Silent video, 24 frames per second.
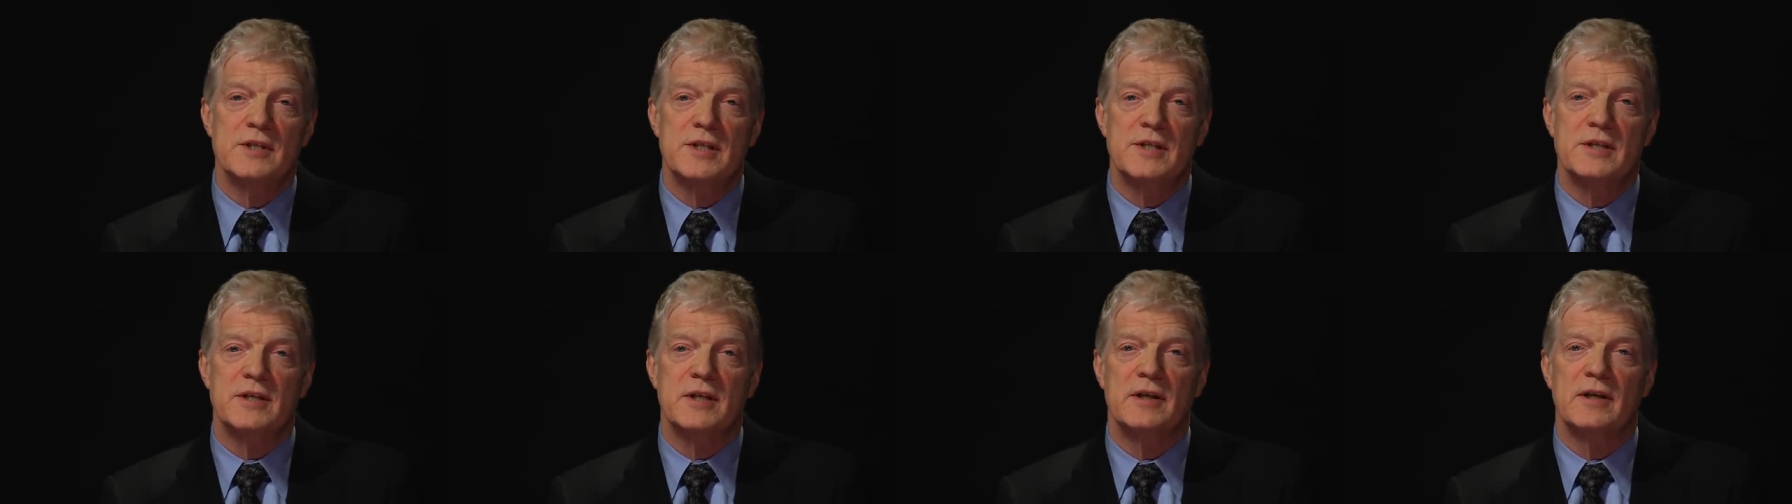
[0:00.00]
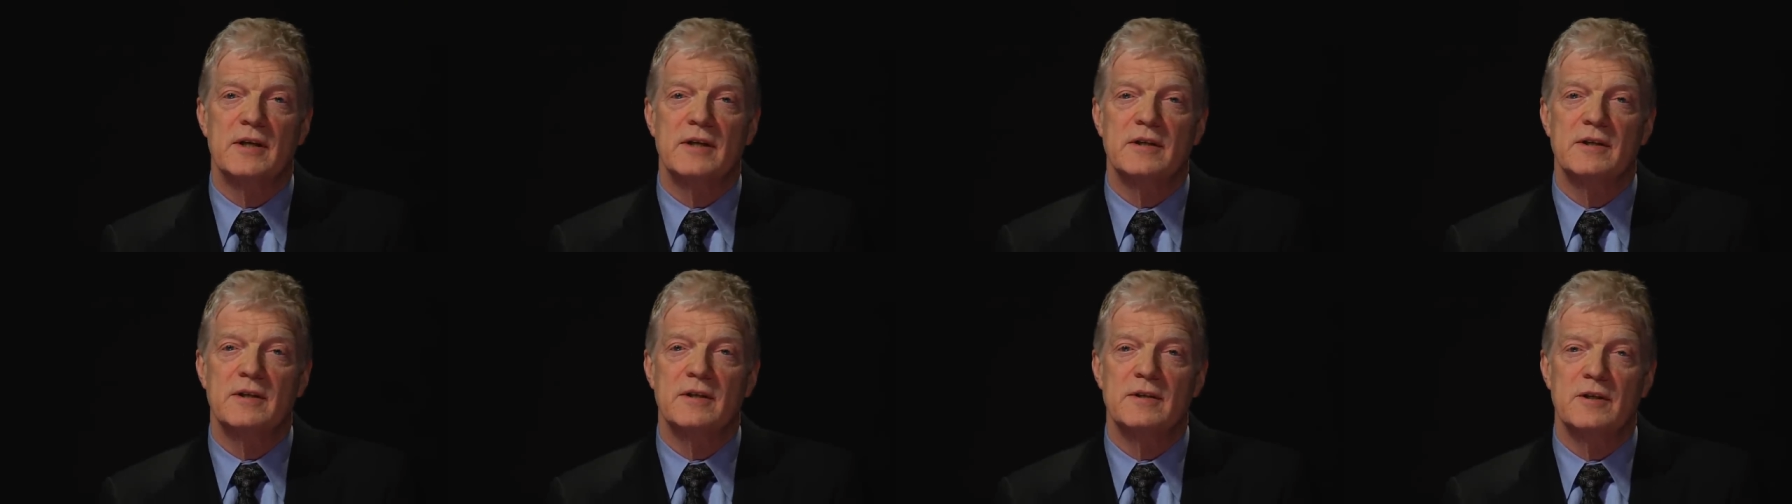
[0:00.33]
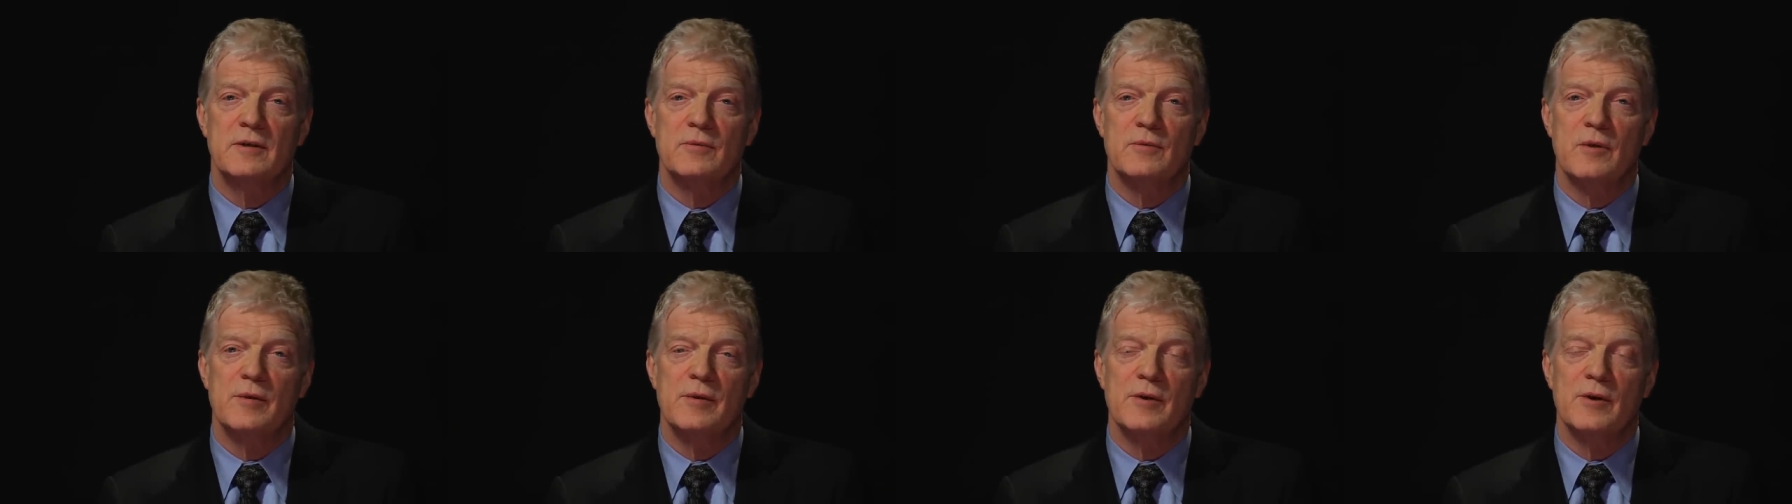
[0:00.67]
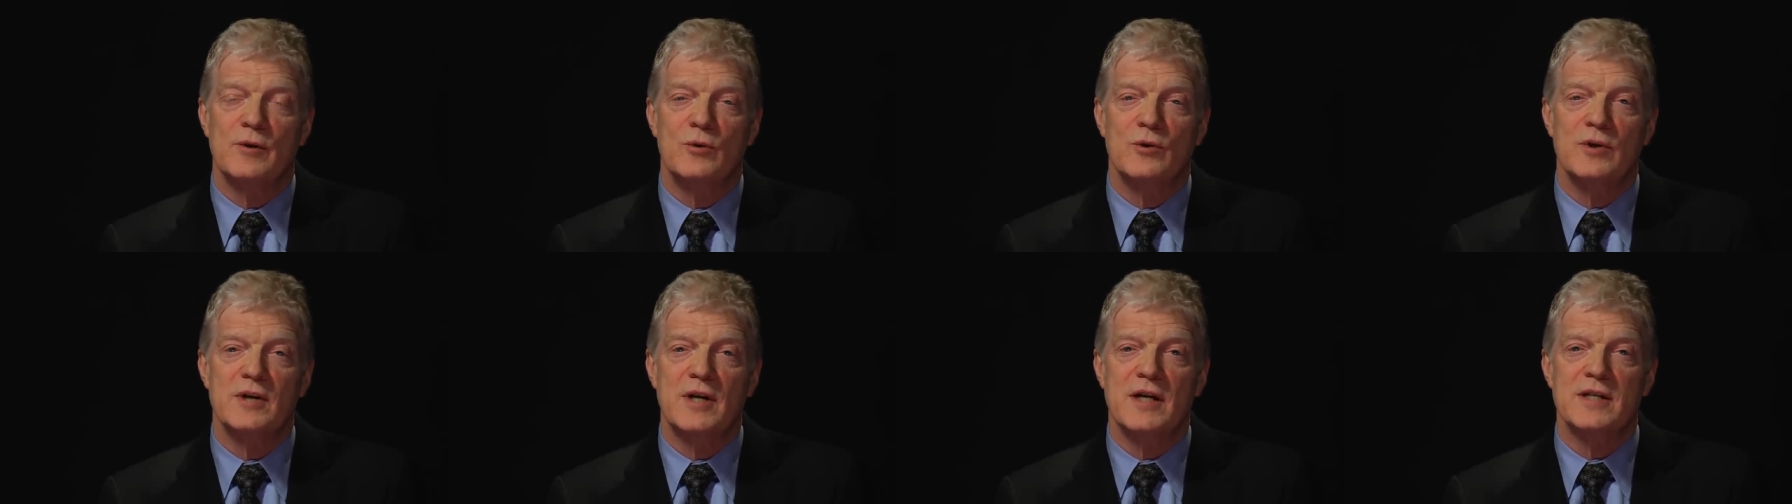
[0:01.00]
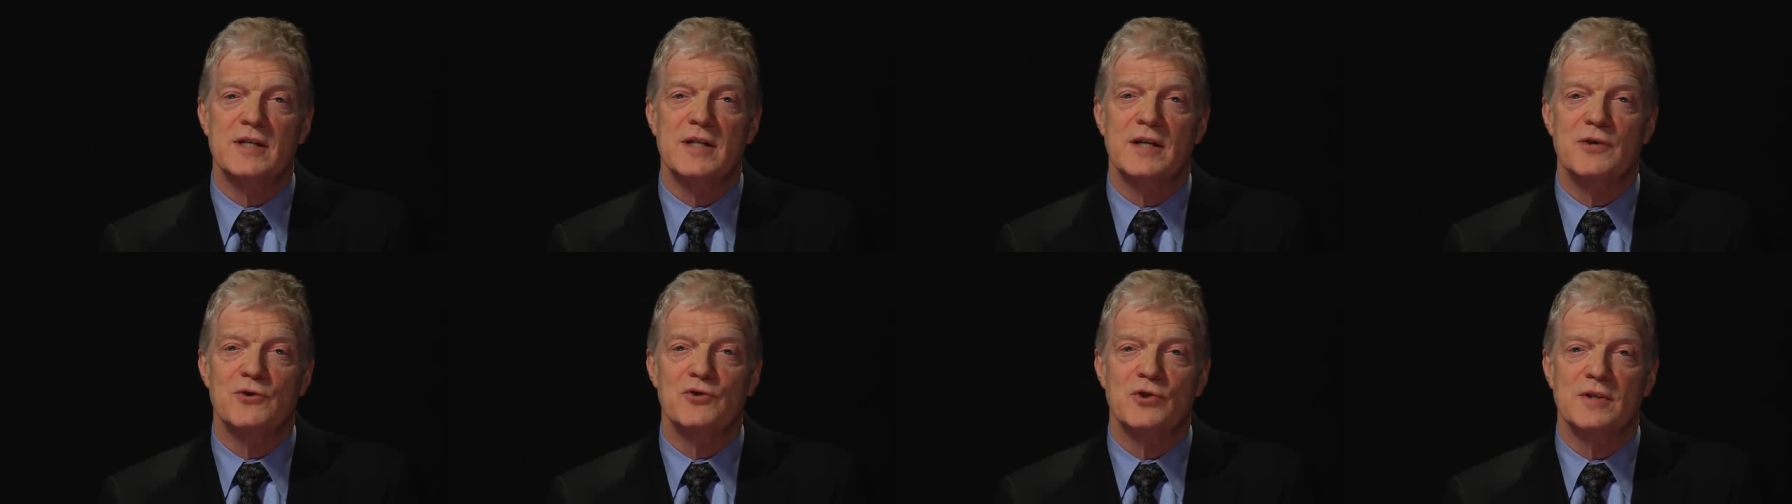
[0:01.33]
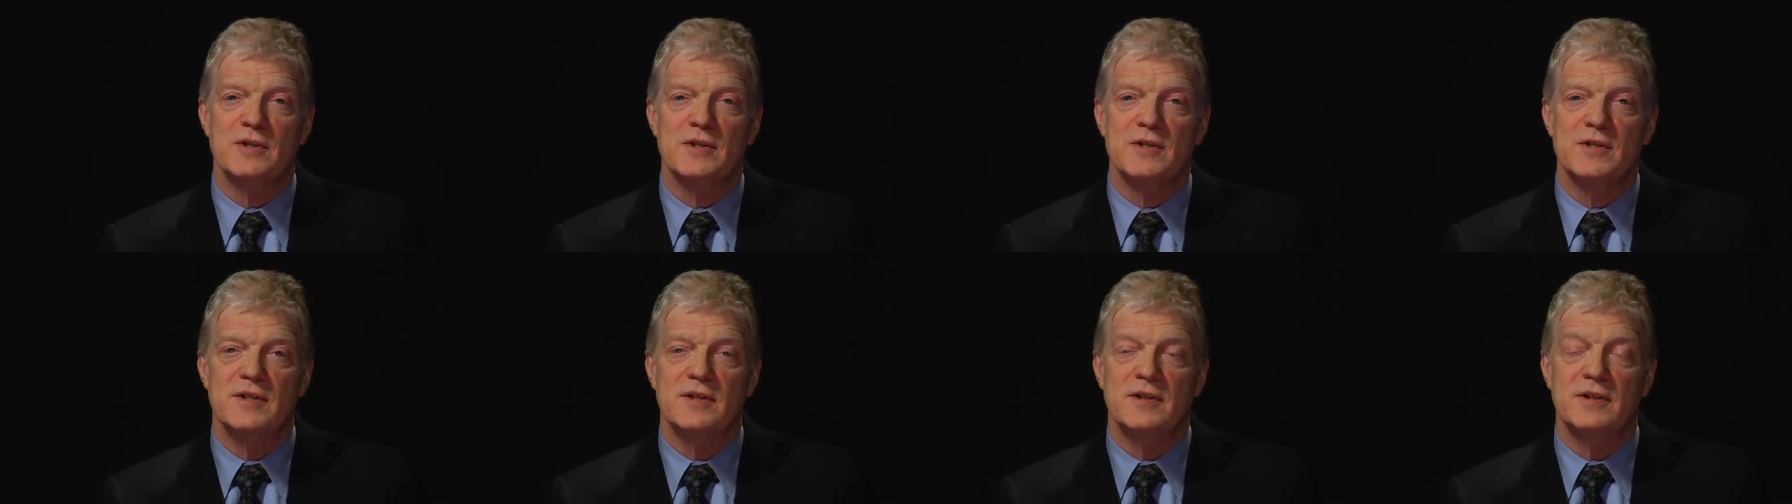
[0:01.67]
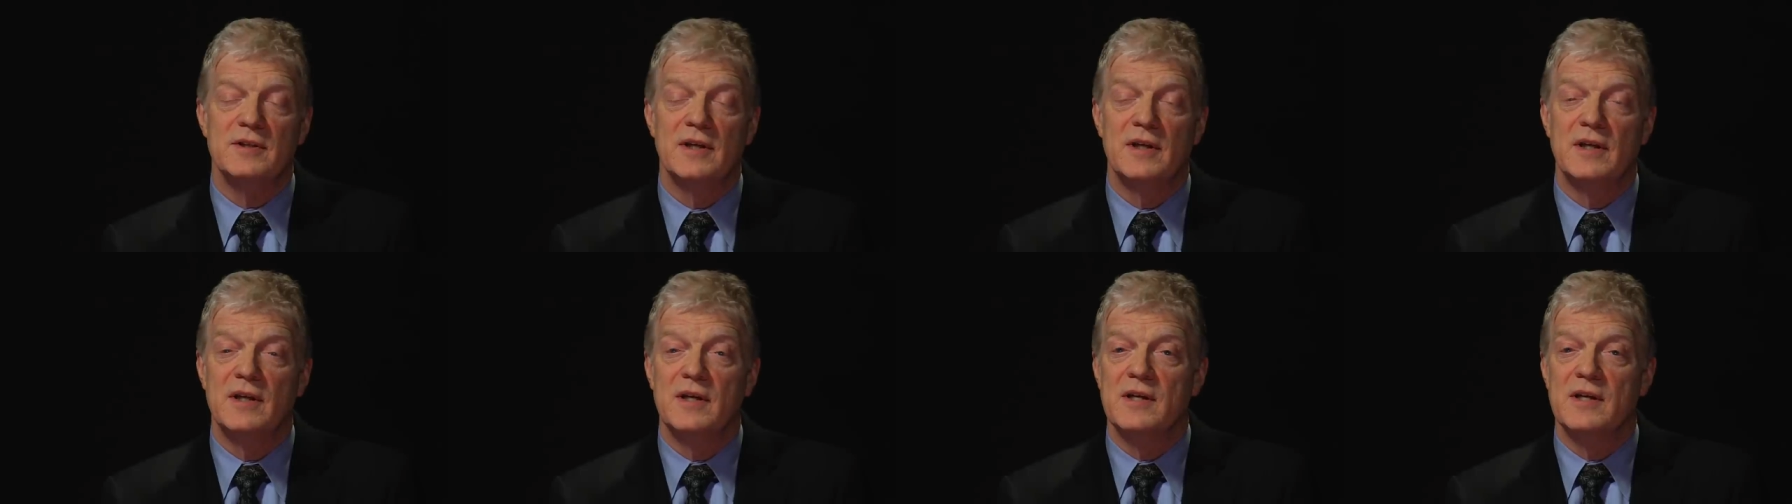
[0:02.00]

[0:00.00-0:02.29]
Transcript: sturdy and heroic organizations that